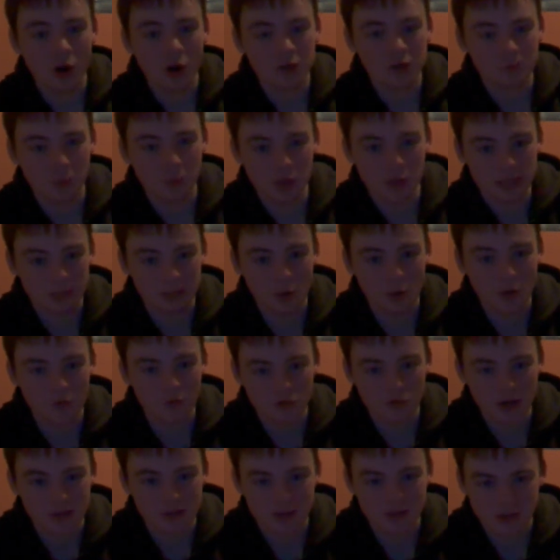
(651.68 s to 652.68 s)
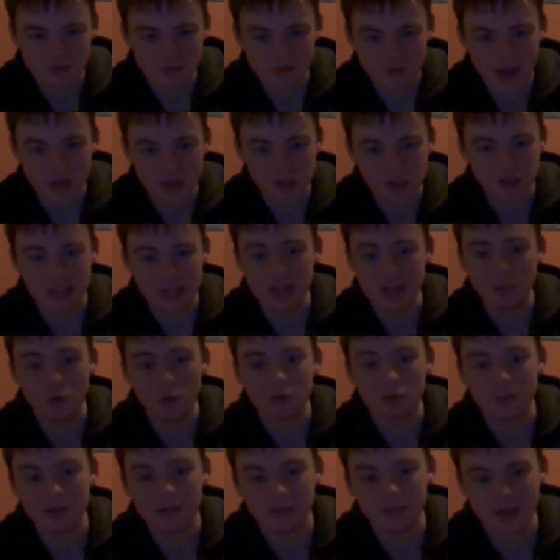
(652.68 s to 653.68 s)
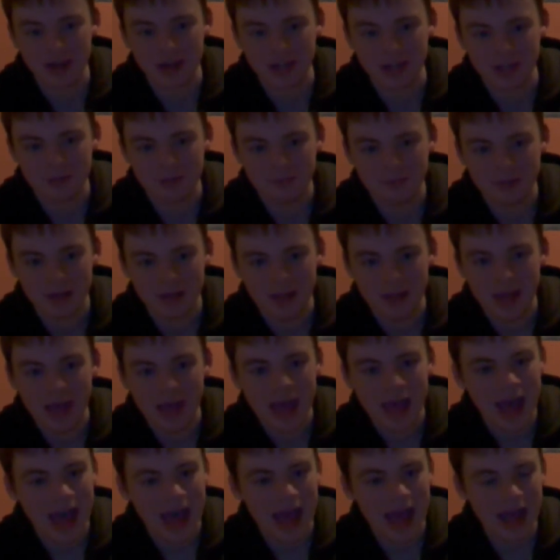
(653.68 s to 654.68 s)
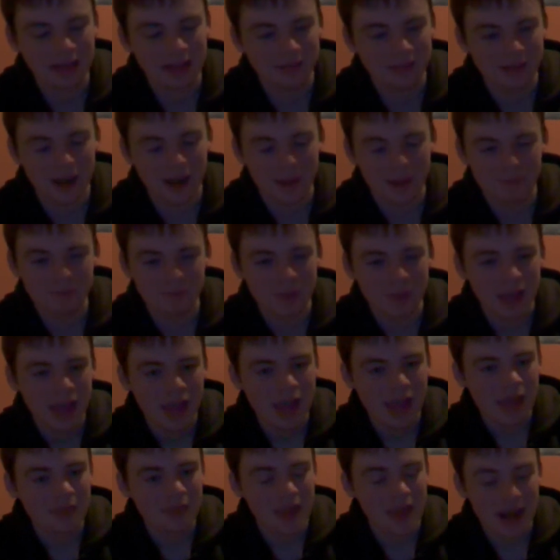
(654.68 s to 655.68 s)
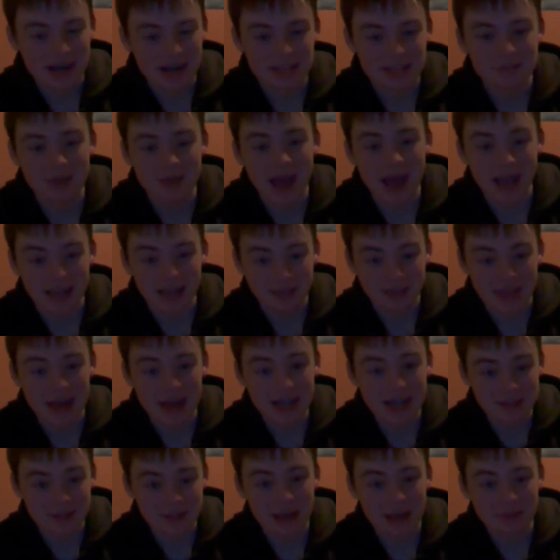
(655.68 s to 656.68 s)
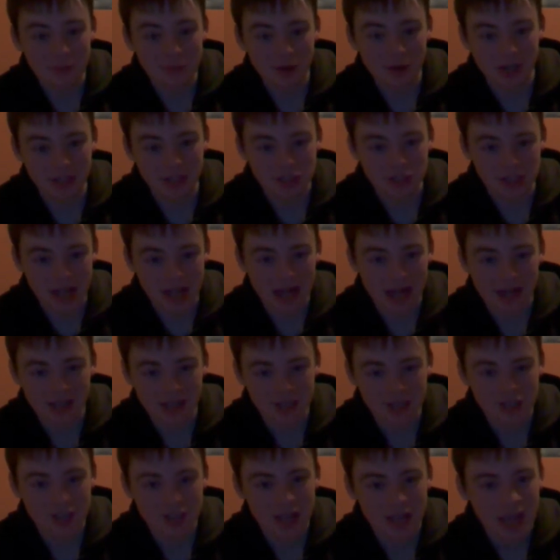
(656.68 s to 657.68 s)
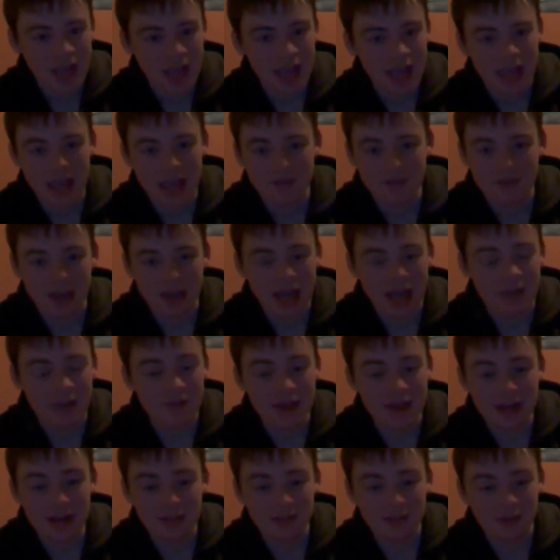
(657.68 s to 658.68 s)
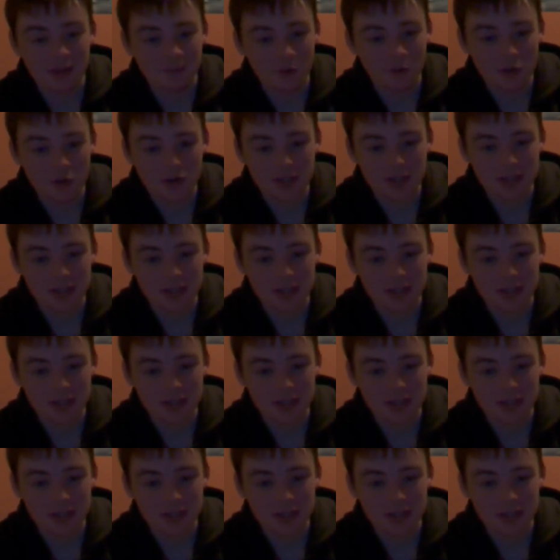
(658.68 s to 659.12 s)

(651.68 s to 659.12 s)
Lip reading: has put him over in this fashion, he would be ready. And that is my booking challenge. If I have anything further to